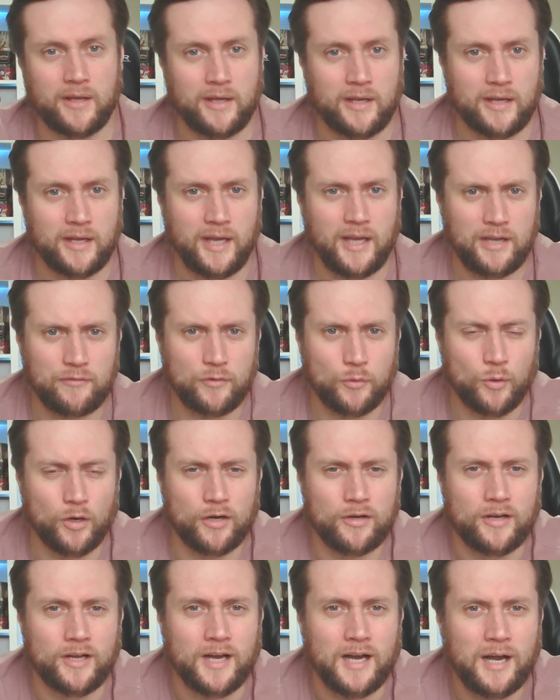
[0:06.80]
Hey
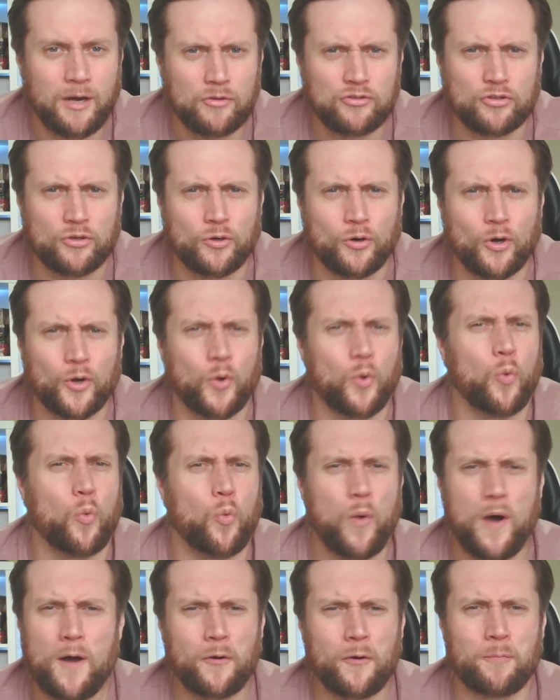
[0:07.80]
everyone, how's it going?
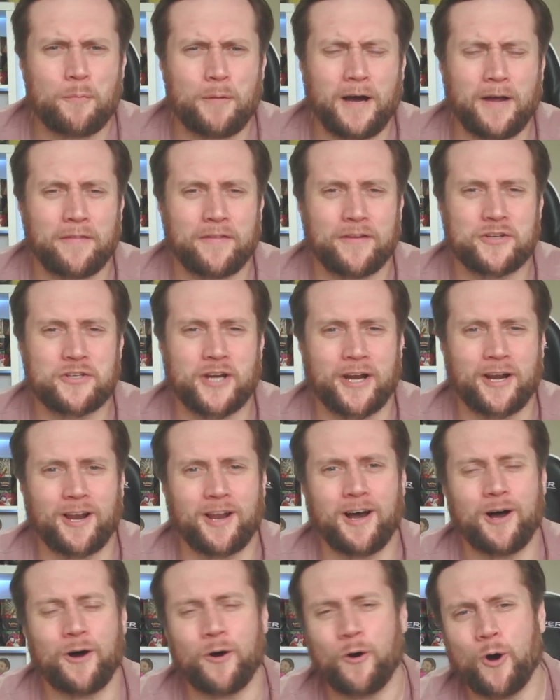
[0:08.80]
Welcome back to the channel.
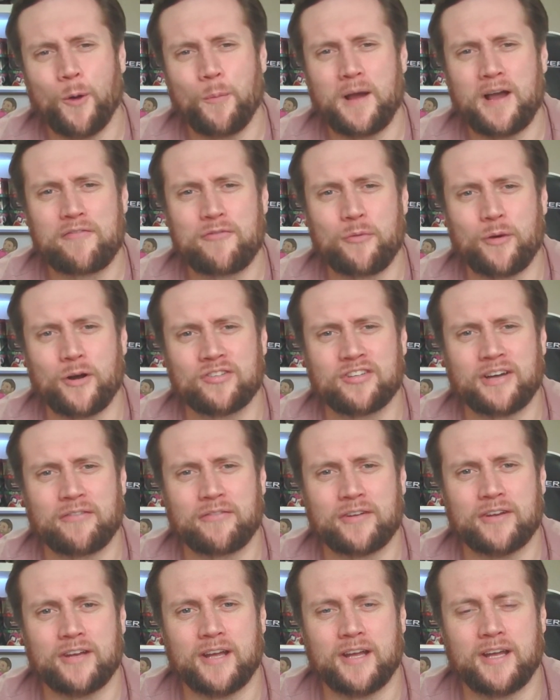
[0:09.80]
I hope everyone's
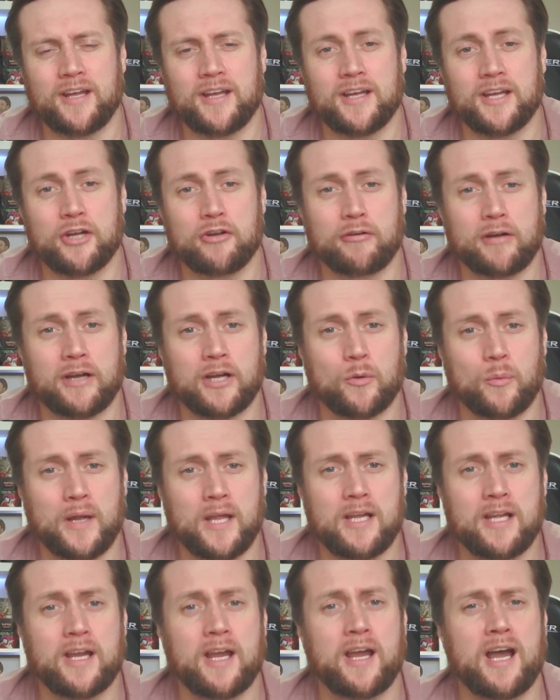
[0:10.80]
having a great
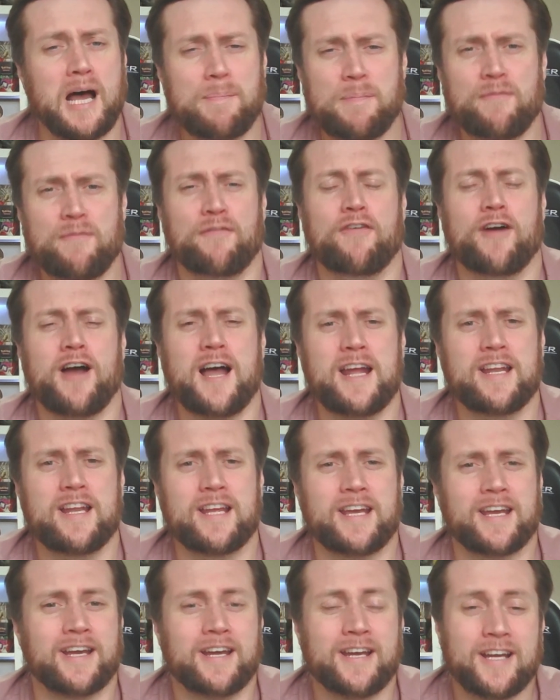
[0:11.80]
week. Happy
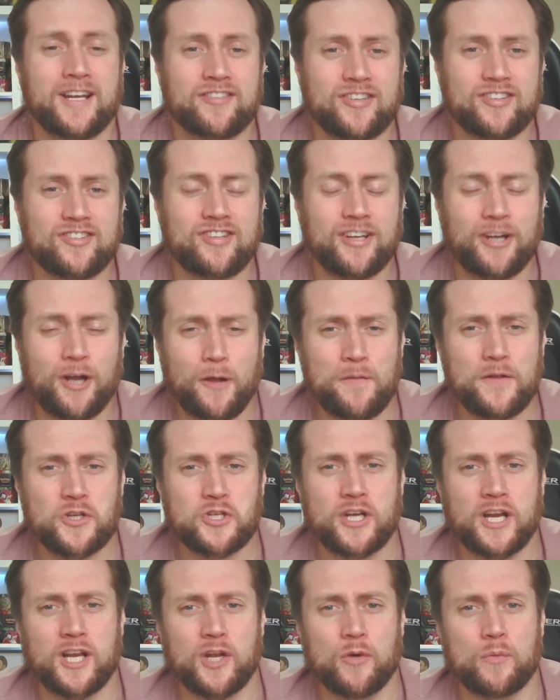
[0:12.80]
Friday! Today on the
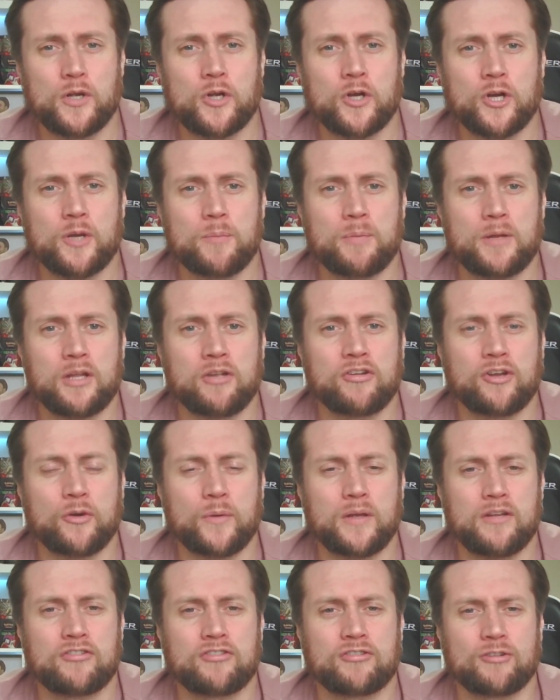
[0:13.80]
channel we're going to be
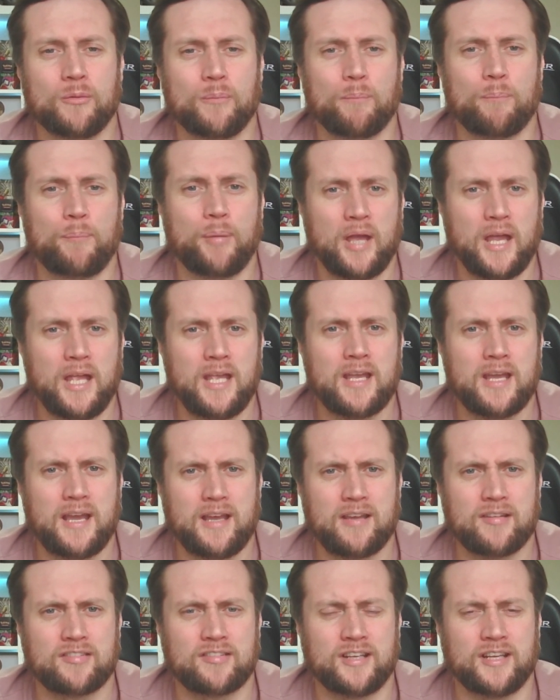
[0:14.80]
doing some
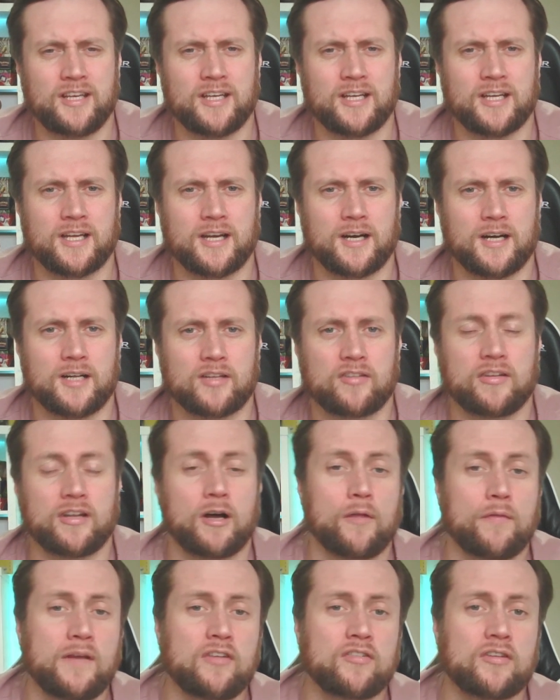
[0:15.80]
PSA cards. Now
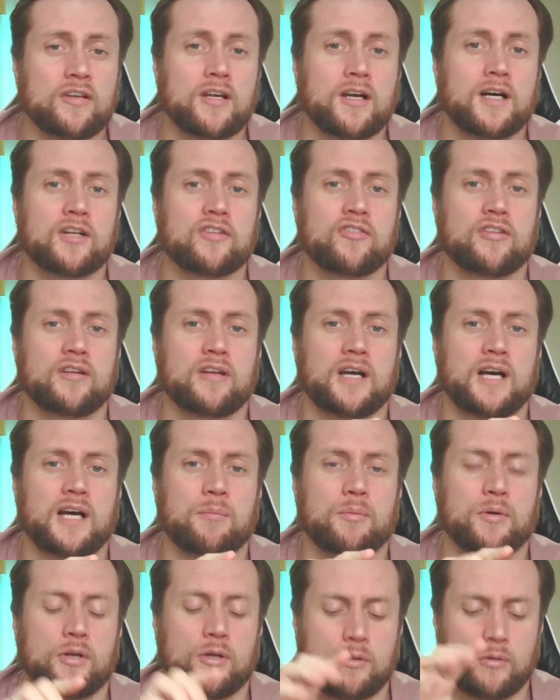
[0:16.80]
these are cards that I'm
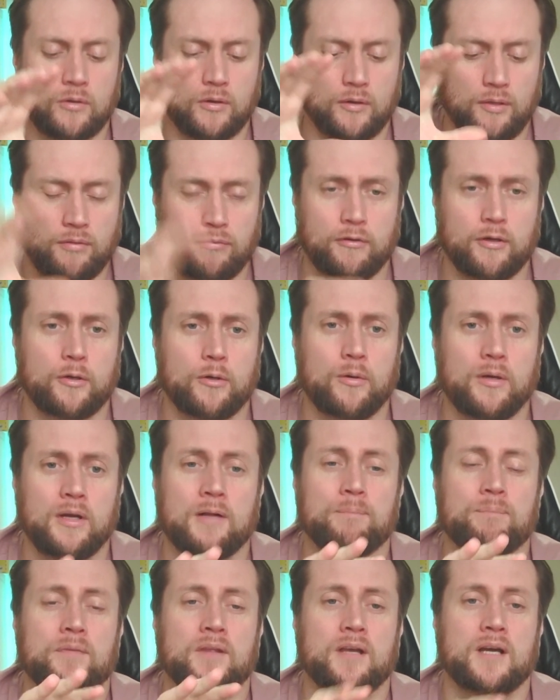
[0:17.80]
going to go through.
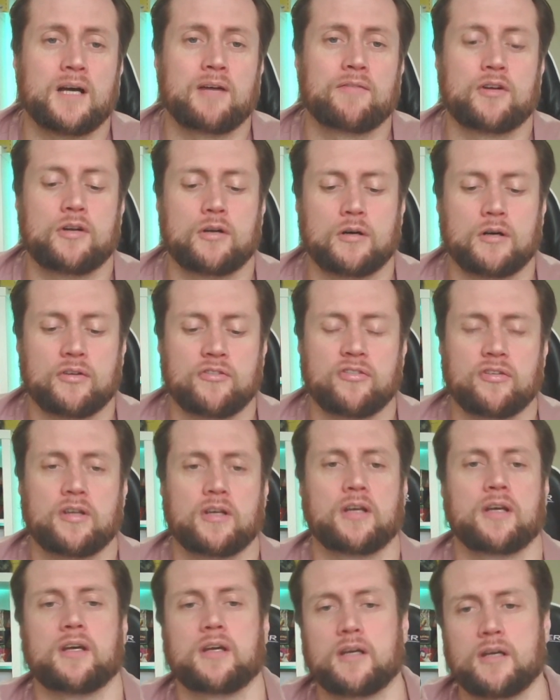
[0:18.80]
I've got
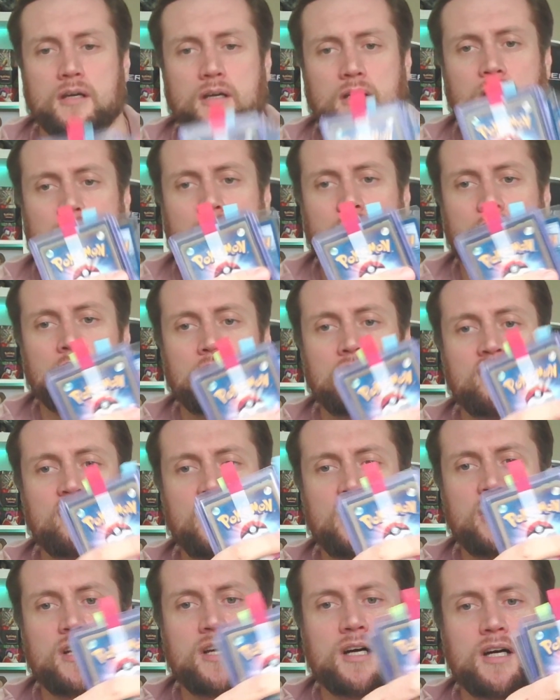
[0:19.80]

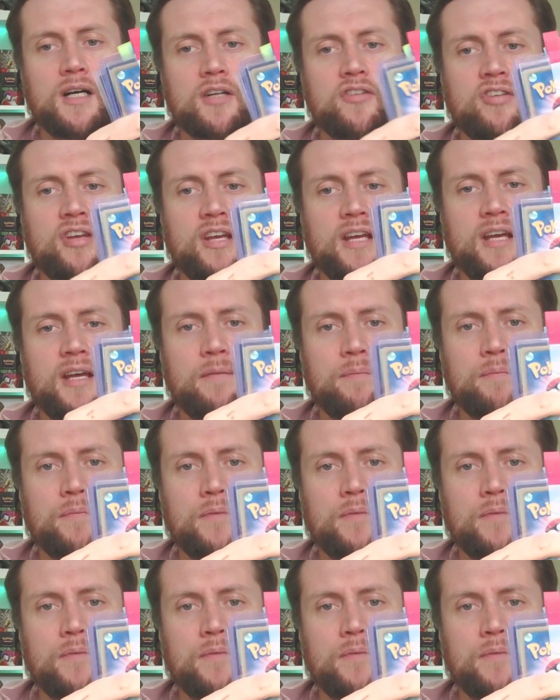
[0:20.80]
10 cards here.